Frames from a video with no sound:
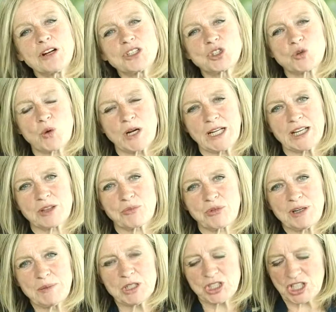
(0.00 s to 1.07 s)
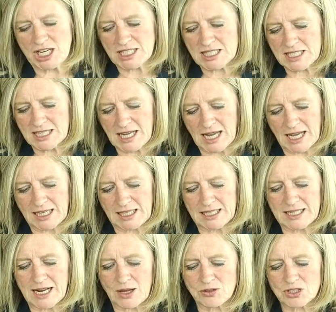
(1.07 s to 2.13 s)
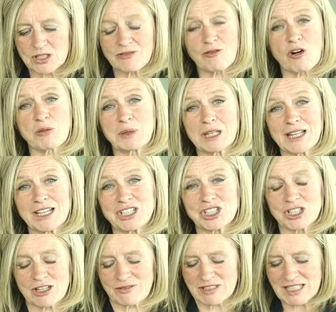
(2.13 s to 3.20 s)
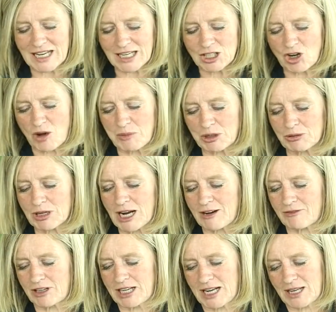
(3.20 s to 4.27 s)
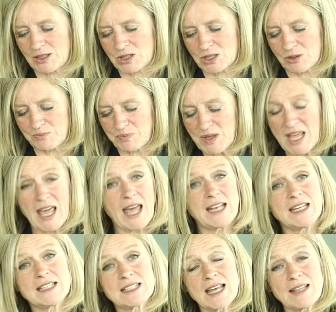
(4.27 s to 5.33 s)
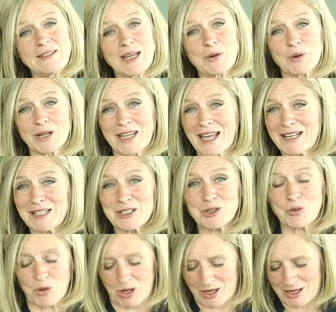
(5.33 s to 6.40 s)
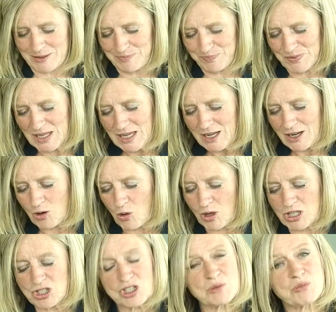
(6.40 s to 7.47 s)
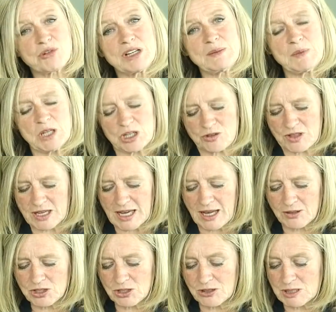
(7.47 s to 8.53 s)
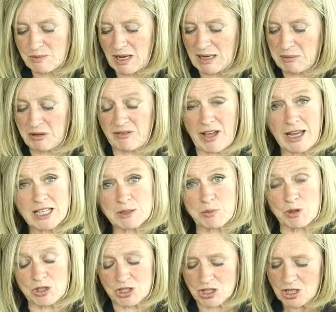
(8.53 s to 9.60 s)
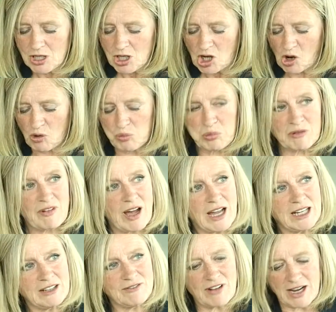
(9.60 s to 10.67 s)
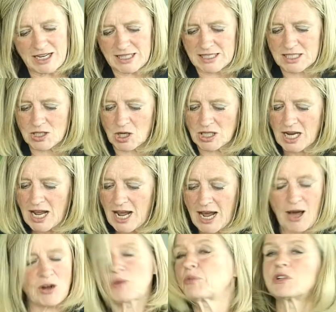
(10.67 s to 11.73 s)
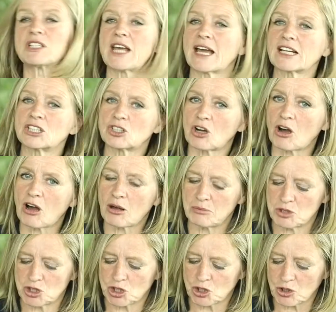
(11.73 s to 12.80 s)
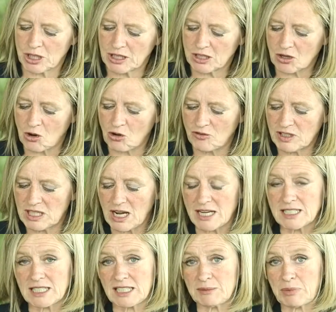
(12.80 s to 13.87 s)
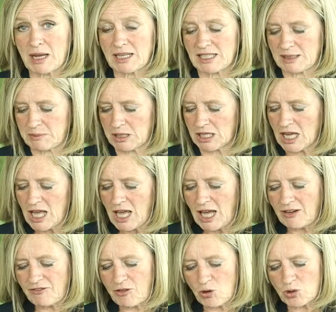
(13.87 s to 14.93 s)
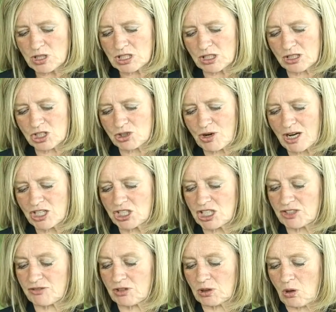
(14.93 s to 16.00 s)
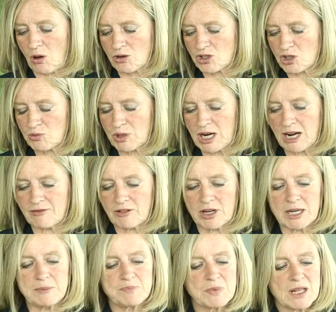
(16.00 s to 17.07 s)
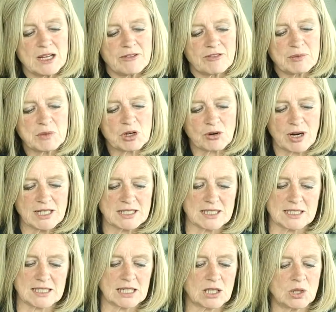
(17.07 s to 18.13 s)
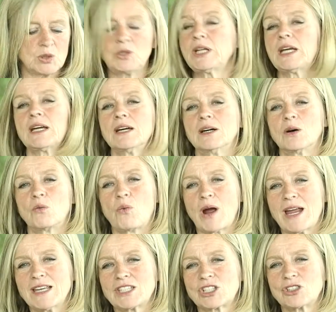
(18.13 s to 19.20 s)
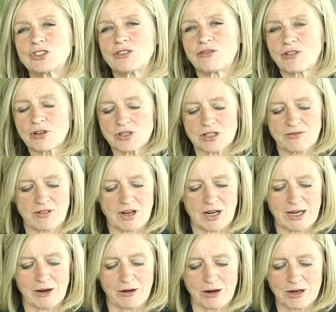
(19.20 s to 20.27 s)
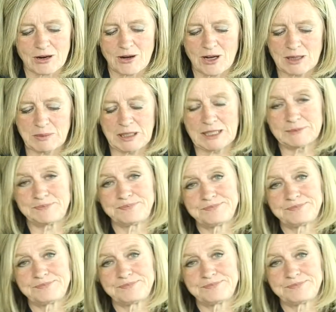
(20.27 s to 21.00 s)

March 20th, Premier Jason Kenney announced the formulation of his Economic Recovery Council, and he said they were getting to work. According to the Premier, the Council is made up of experts who will provide advice on how to protect jobs during the COVID-19 pandemic and focus on strategies for long-term recovery from the crisis, including ways to diversify our economy.